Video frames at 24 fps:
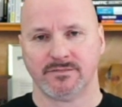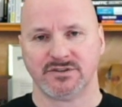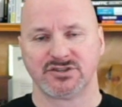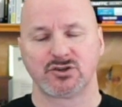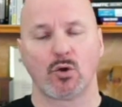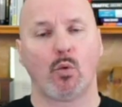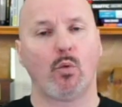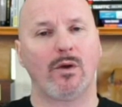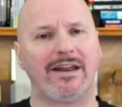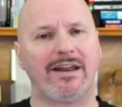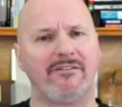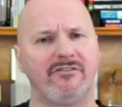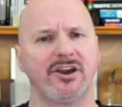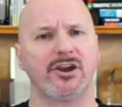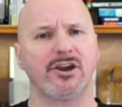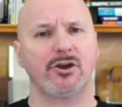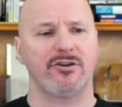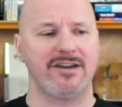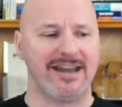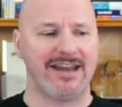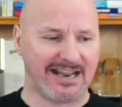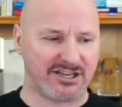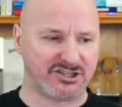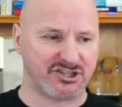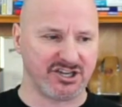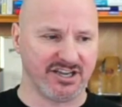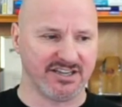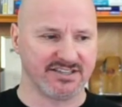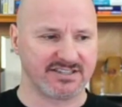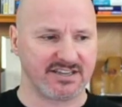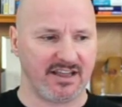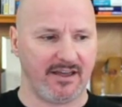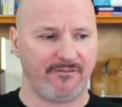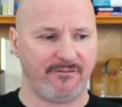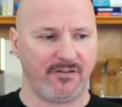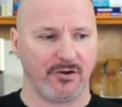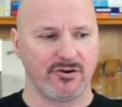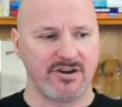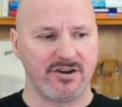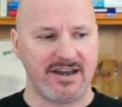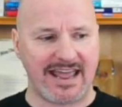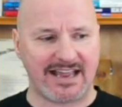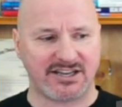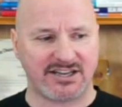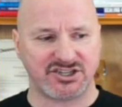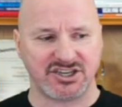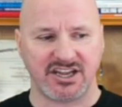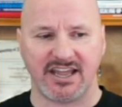So, whatever your niche is, if your
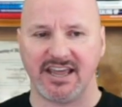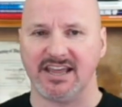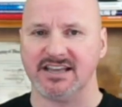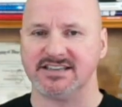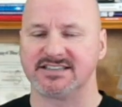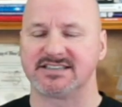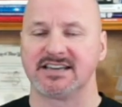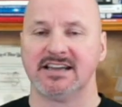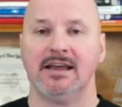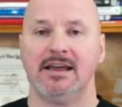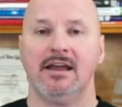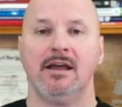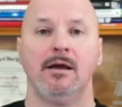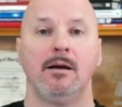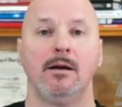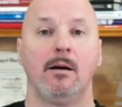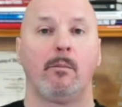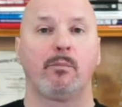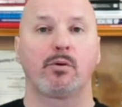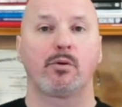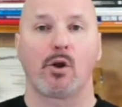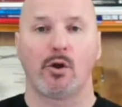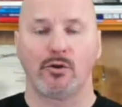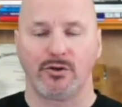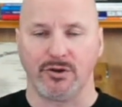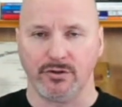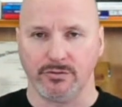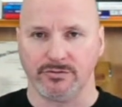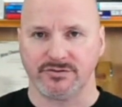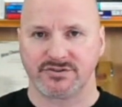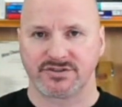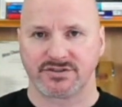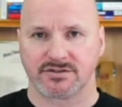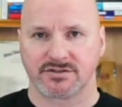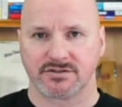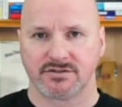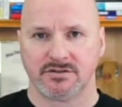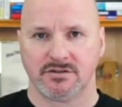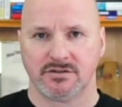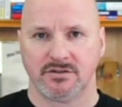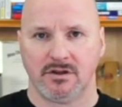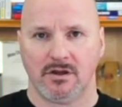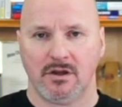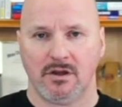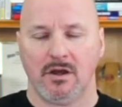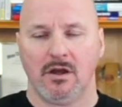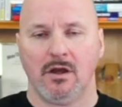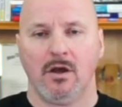niche is produce
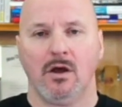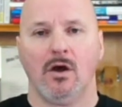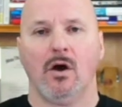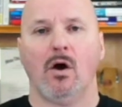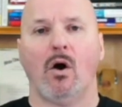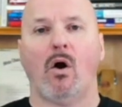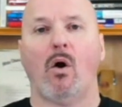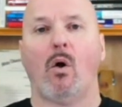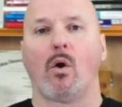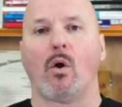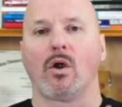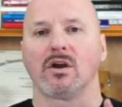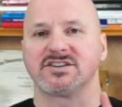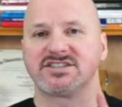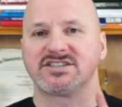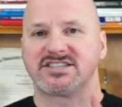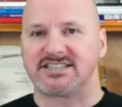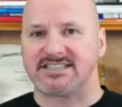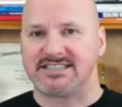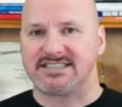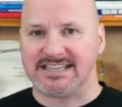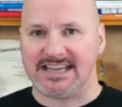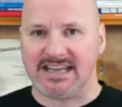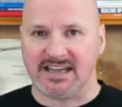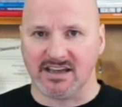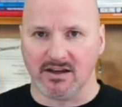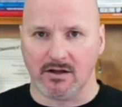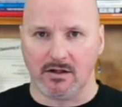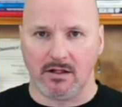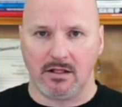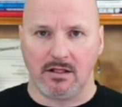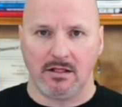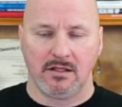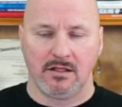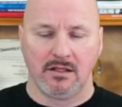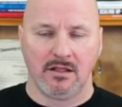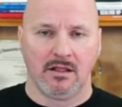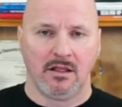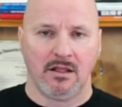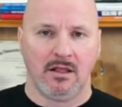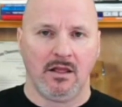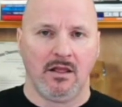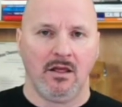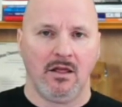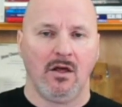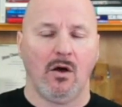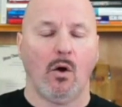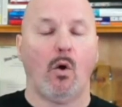or steel
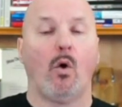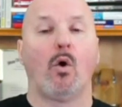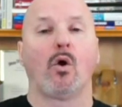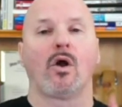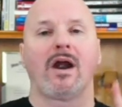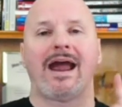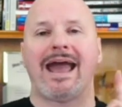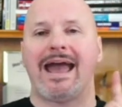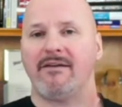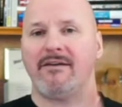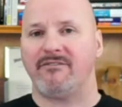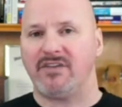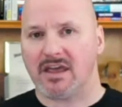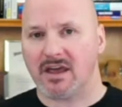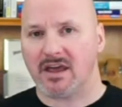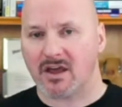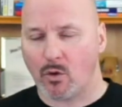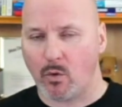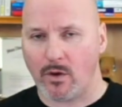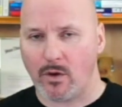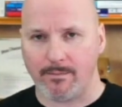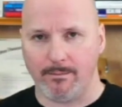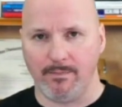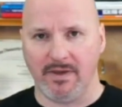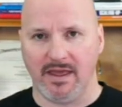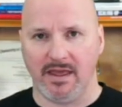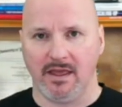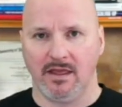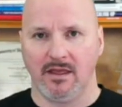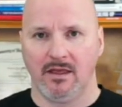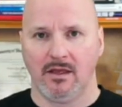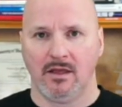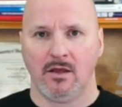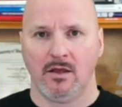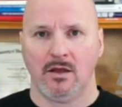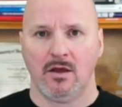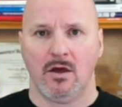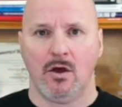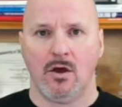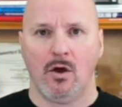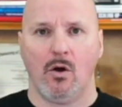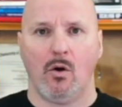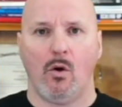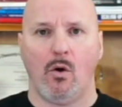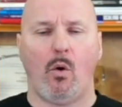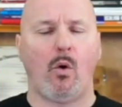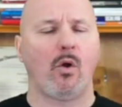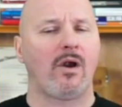or heavy equipment
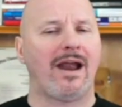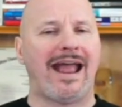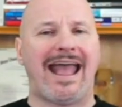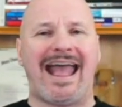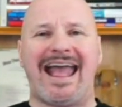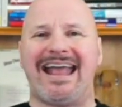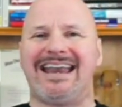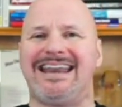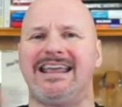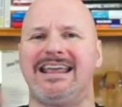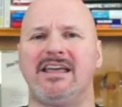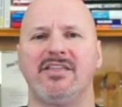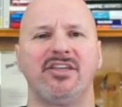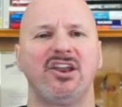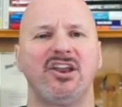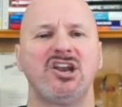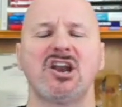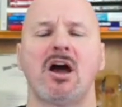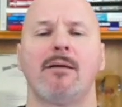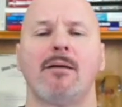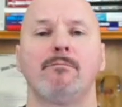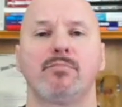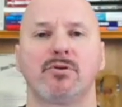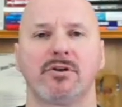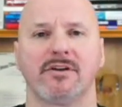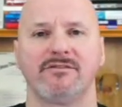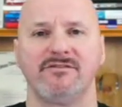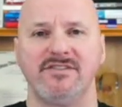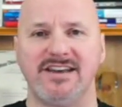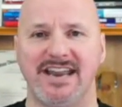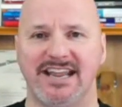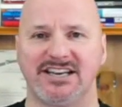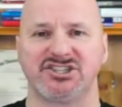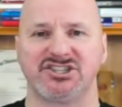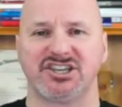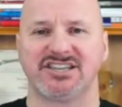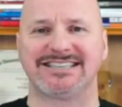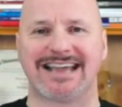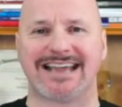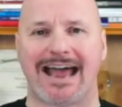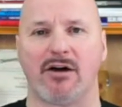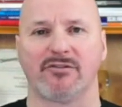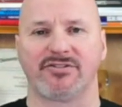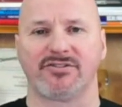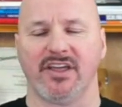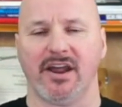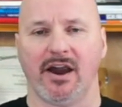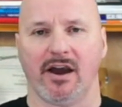or any of the number of niches
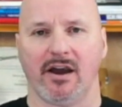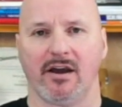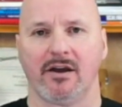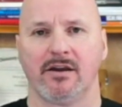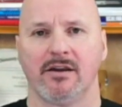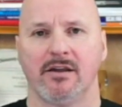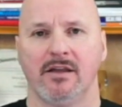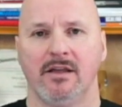out there,